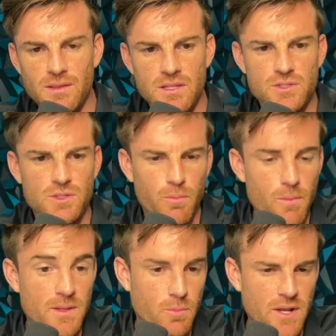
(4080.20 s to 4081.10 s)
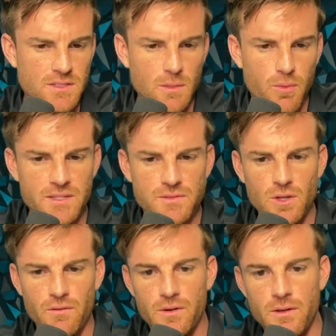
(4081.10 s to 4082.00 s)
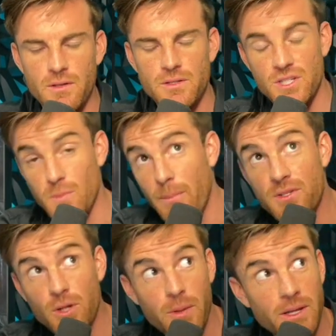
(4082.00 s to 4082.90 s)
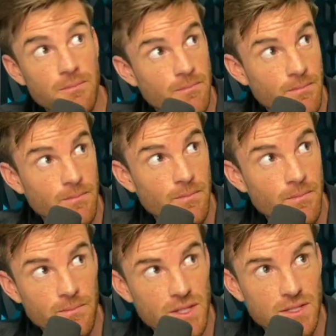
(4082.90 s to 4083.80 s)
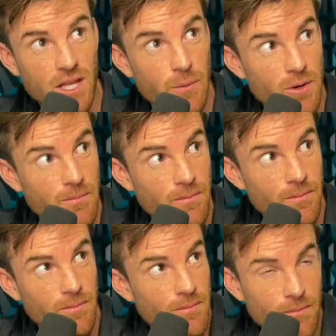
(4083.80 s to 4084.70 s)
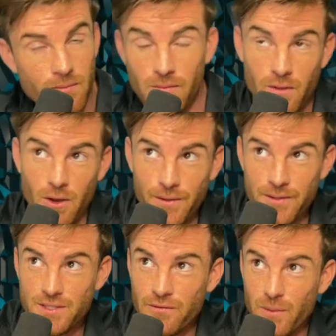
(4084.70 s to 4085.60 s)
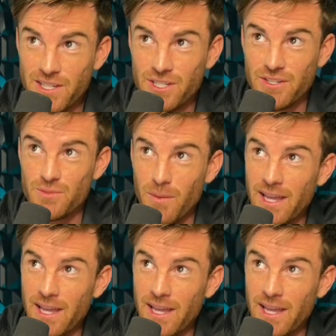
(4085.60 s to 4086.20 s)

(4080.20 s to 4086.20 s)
and, and suppressing the price of silver. Just my personal opinion. Disclaimer all this information is my